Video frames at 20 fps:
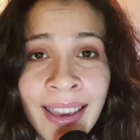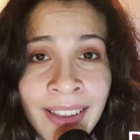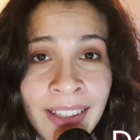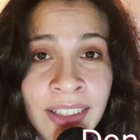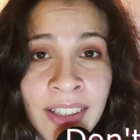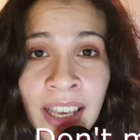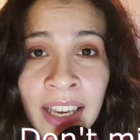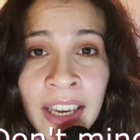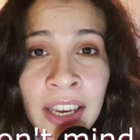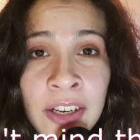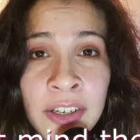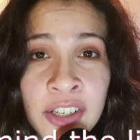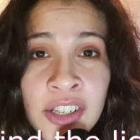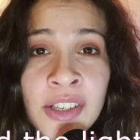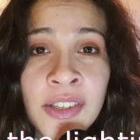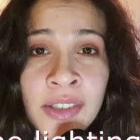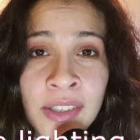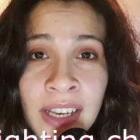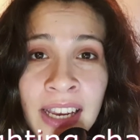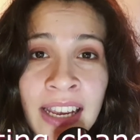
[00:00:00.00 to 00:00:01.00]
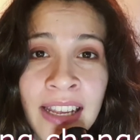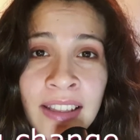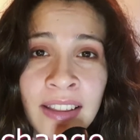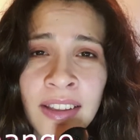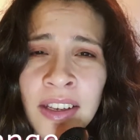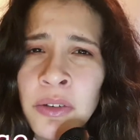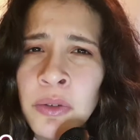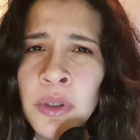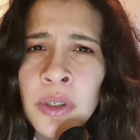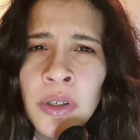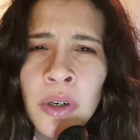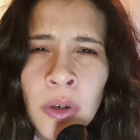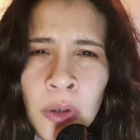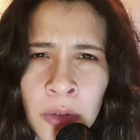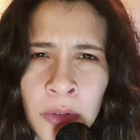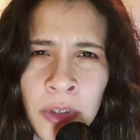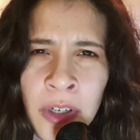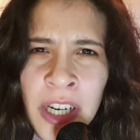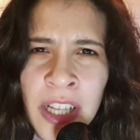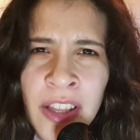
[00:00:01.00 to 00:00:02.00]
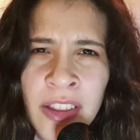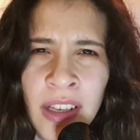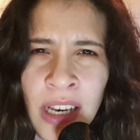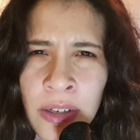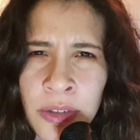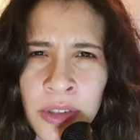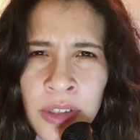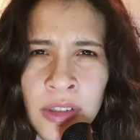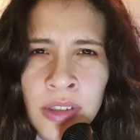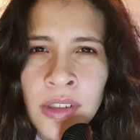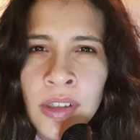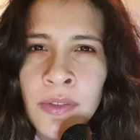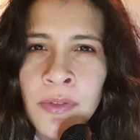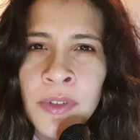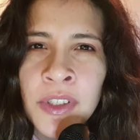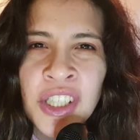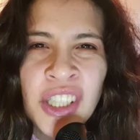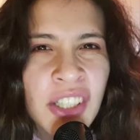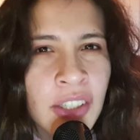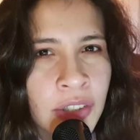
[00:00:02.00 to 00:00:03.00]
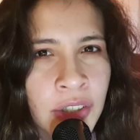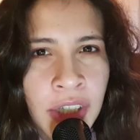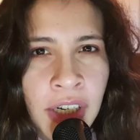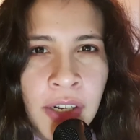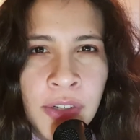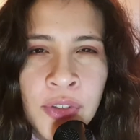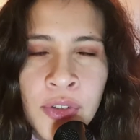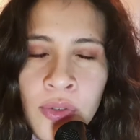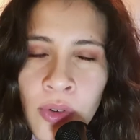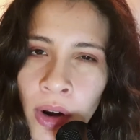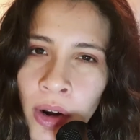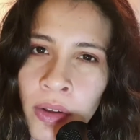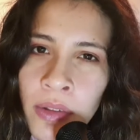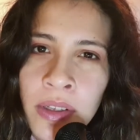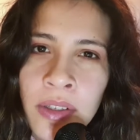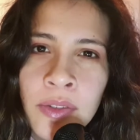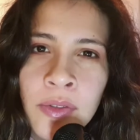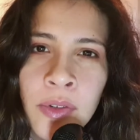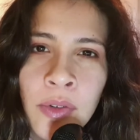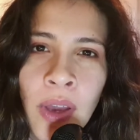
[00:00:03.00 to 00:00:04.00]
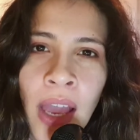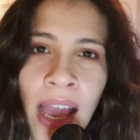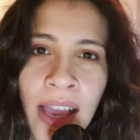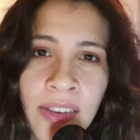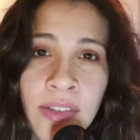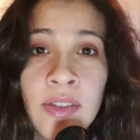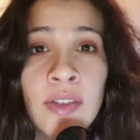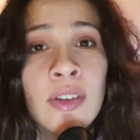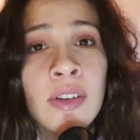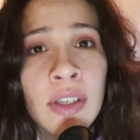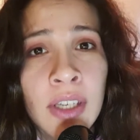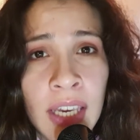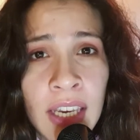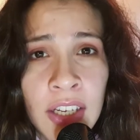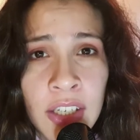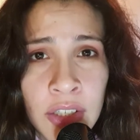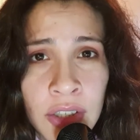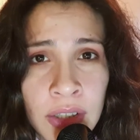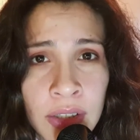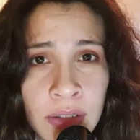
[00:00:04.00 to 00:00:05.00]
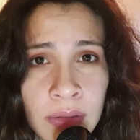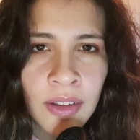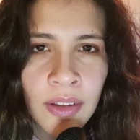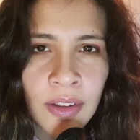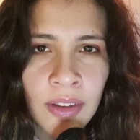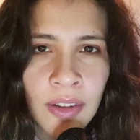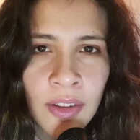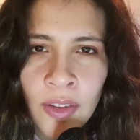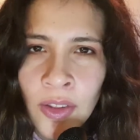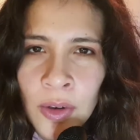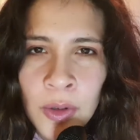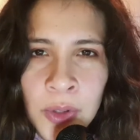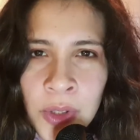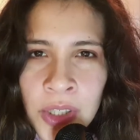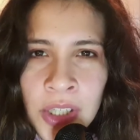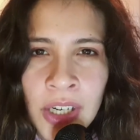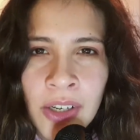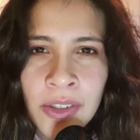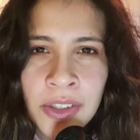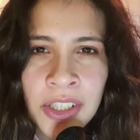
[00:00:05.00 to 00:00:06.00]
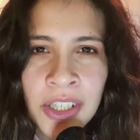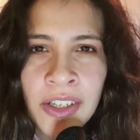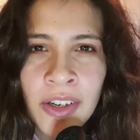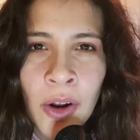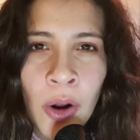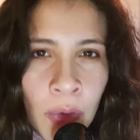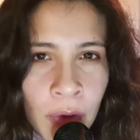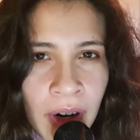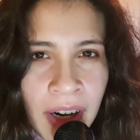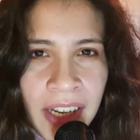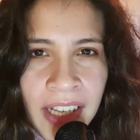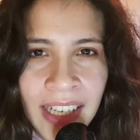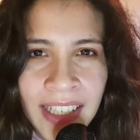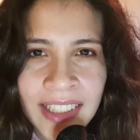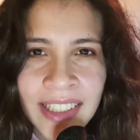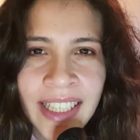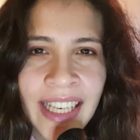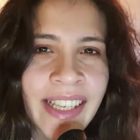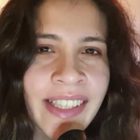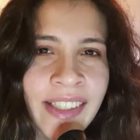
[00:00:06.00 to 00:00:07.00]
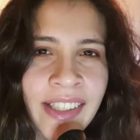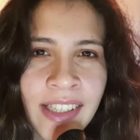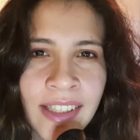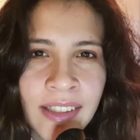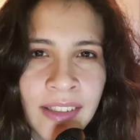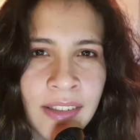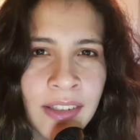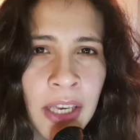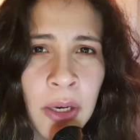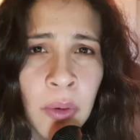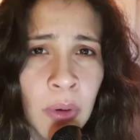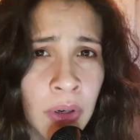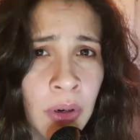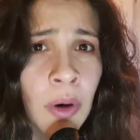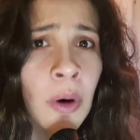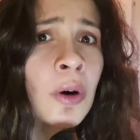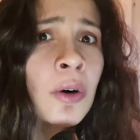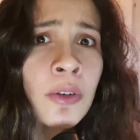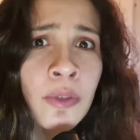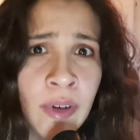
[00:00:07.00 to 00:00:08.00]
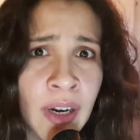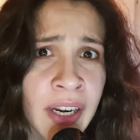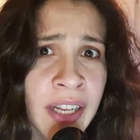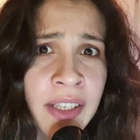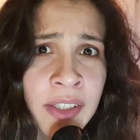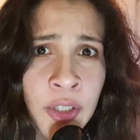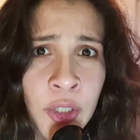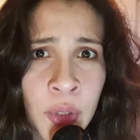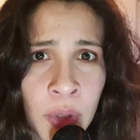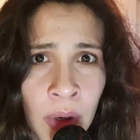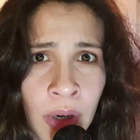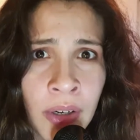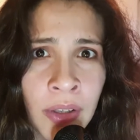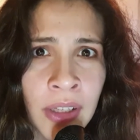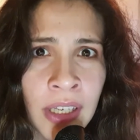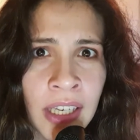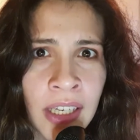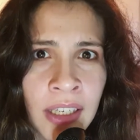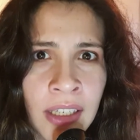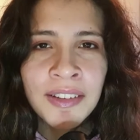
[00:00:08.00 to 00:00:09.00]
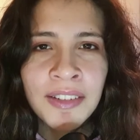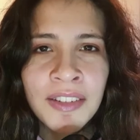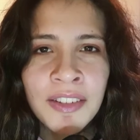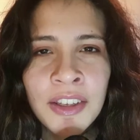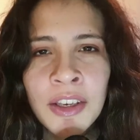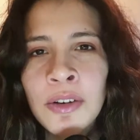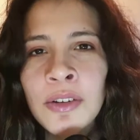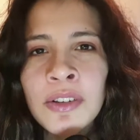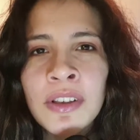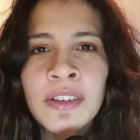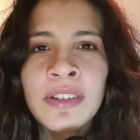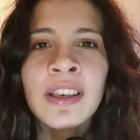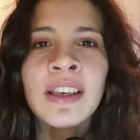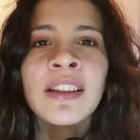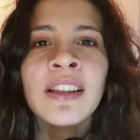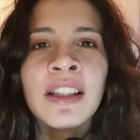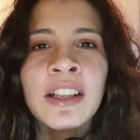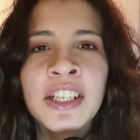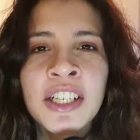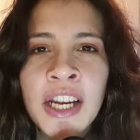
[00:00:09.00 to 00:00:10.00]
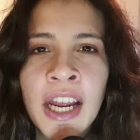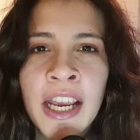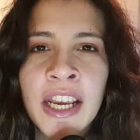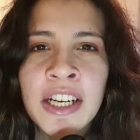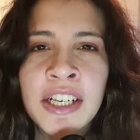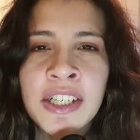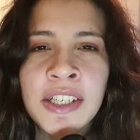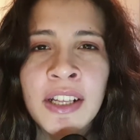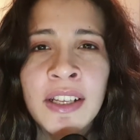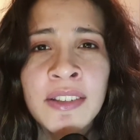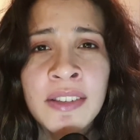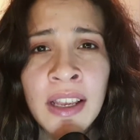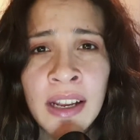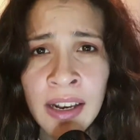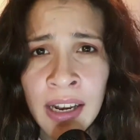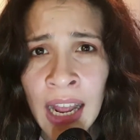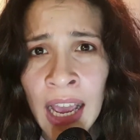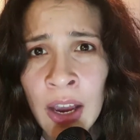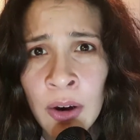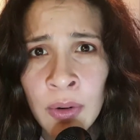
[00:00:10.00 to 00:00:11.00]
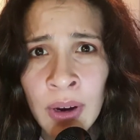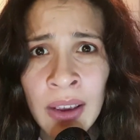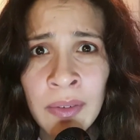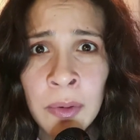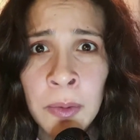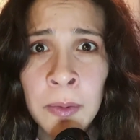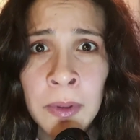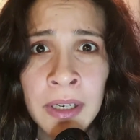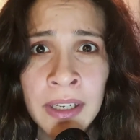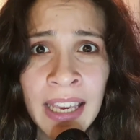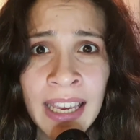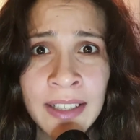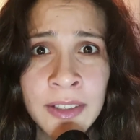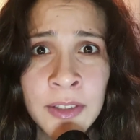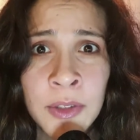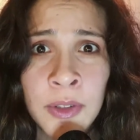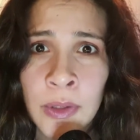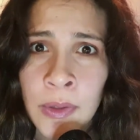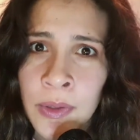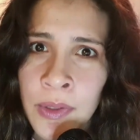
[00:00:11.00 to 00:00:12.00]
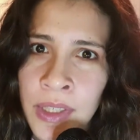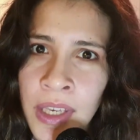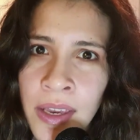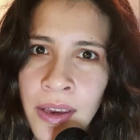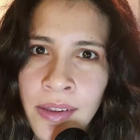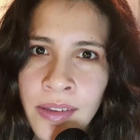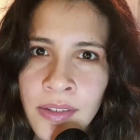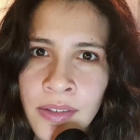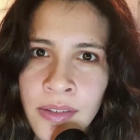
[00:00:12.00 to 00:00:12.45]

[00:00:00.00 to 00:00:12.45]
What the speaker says: like I just said, there were already thousands of children struggling to access education. Those children already existed, they were already struggling. The only thing that changed is that now everyone gets to see it.